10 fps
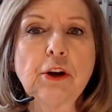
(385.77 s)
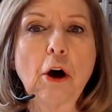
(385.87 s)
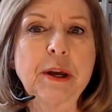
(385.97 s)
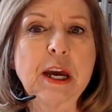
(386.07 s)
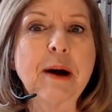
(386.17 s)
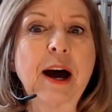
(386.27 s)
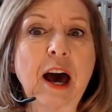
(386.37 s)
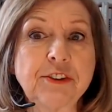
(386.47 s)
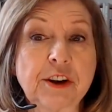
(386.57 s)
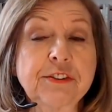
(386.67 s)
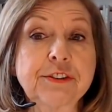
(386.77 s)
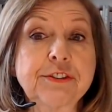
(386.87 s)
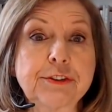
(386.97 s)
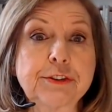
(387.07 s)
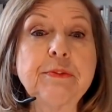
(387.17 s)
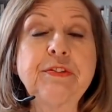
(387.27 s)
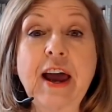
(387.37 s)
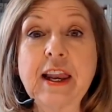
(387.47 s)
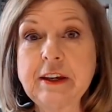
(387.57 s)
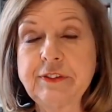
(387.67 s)
lobby about our justice system
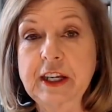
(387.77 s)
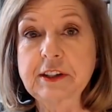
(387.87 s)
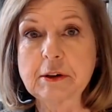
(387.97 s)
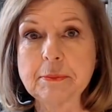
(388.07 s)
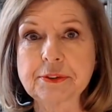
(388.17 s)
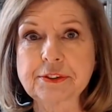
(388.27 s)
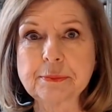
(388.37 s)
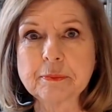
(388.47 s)
failing victims.